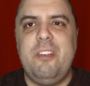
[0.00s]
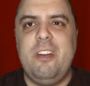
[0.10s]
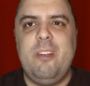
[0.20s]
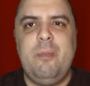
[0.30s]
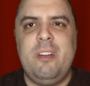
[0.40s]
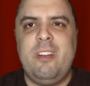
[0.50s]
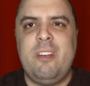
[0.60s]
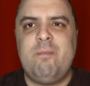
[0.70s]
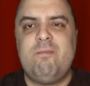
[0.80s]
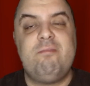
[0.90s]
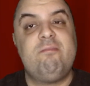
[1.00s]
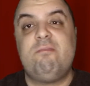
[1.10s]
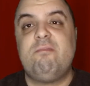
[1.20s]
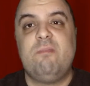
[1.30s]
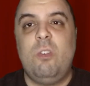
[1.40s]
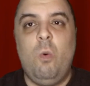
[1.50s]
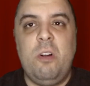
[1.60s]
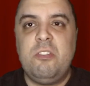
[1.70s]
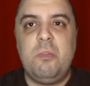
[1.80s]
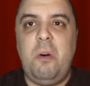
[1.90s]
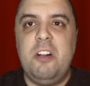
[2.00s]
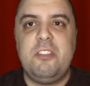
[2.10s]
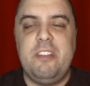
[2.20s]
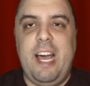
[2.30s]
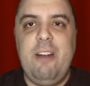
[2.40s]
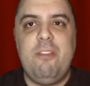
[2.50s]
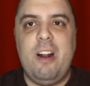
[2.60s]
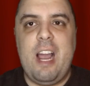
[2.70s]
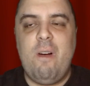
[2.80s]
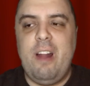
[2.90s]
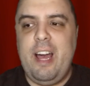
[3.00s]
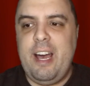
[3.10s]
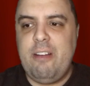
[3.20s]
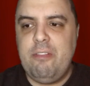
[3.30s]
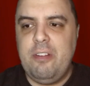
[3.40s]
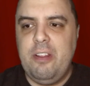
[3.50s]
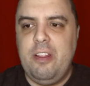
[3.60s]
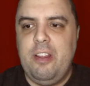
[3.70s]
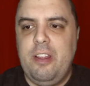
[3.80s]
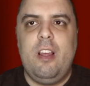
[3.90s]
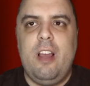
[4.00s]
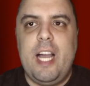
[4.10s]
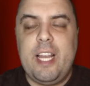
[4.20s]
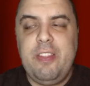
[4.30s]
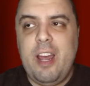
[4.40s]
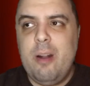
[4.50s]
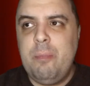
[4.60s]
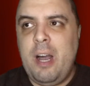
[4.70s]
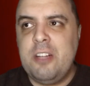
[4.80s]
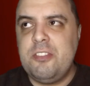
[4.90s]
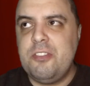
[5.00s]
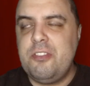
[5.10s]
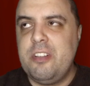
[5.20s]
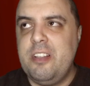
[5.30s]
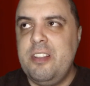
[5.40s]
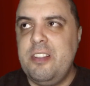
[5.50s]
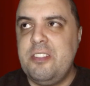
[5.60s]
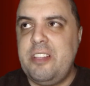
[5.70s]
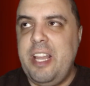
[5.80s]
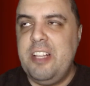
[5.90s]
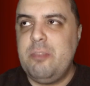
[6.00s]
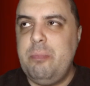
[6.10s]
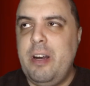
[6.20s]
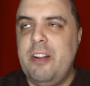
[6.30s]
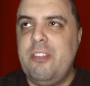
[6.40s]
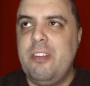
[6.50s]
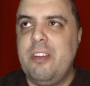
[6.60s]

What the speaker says: it. I mean, like, who wants to watch that for an hour and a half? I get that obnoxious is the case, but